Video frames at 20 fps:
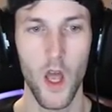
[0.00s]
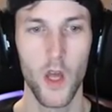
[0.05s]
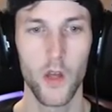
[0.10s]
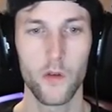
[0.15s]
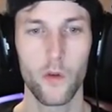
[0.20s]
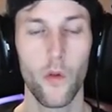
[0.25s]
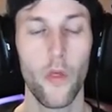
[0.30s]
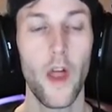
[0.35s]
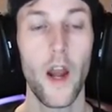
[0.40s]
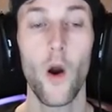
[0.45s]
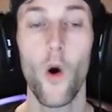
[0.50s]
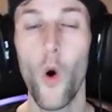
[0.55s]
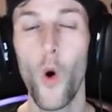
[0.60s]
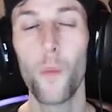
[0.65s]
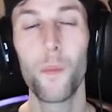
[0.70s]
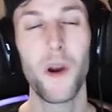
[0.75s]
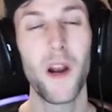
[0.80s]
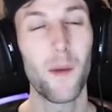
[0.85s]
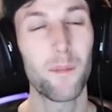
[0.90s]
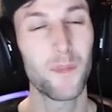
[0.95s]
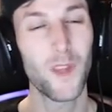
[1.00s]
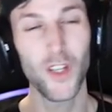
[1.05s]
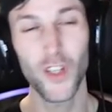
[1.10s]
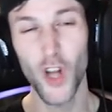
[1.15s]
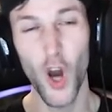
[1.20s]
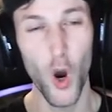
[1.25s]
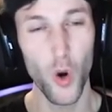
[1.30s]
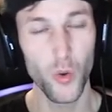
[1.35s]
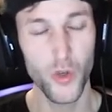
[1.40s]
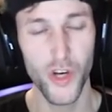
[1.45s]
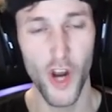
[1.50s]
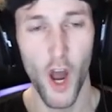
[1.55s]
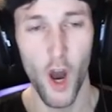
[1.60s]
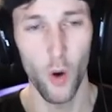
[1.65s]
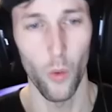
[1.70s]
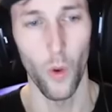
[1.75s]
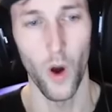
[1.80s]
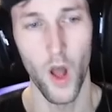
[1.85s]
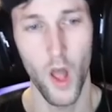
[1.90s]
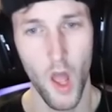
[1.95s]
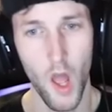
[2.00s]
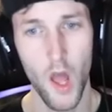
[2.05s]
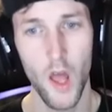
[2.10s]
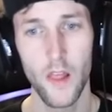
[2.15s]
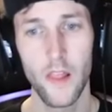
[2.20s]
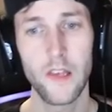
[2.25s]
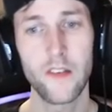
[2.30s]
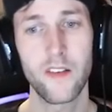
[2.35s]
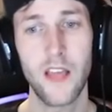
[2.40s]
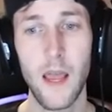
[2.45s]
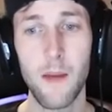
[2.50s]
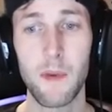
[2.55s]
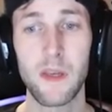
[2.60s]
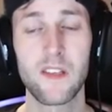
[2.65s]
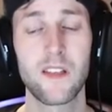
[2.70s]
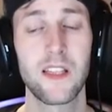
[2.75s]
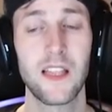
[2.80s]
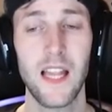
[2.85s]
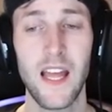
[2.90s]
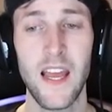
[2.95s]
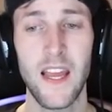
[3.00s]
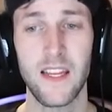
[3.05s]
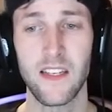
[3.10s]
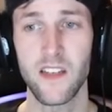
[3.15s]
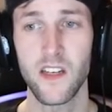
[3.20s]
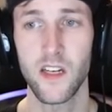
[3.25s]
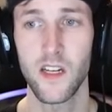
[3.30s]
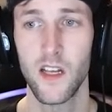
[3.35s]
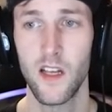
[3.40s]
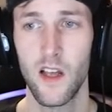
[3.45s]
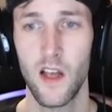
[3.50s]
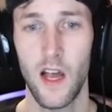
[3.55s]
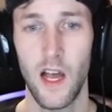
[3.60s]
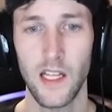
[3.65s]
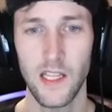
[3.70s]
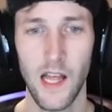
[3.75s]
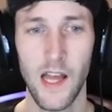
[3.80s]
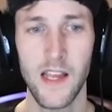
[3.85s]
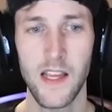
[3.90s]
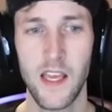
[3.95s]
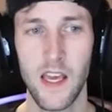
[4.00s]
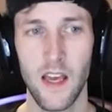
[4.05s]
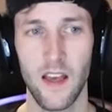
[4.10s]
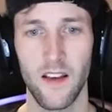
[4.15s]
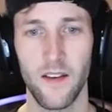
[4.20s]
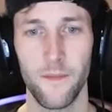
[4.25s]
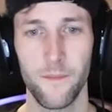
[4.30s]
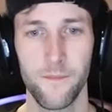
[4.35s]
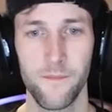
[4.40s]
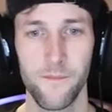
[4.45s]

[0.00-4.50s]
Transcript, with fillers: So that'll open up the dojo. This game is lit. I like it.